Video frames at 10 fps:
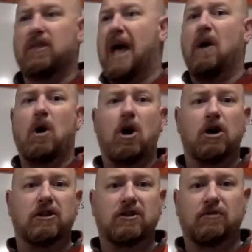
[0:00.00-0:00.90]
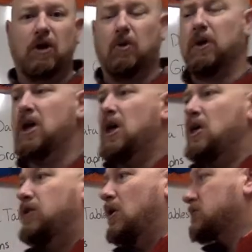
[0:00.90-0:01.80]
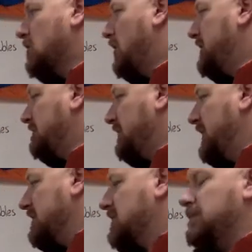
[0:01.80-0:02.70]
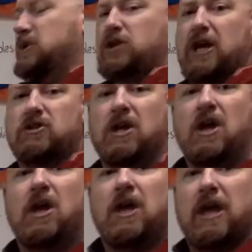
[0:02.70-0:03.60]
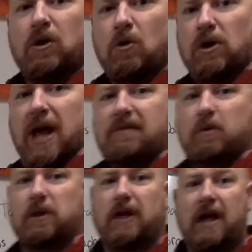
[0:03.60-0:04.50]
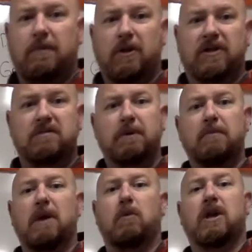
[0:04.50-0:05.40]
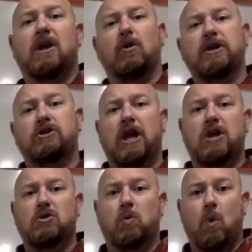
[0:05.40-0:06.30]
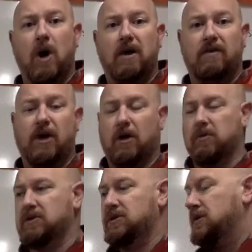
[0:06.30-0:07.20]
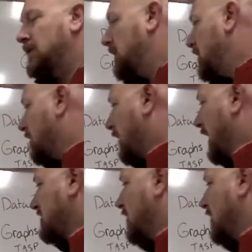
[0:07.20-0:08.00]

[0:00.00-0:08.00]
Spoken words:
How hard it's thrown. Those are all different things that can be changed. In order to have a reliable experiment, we can only change one of those, right?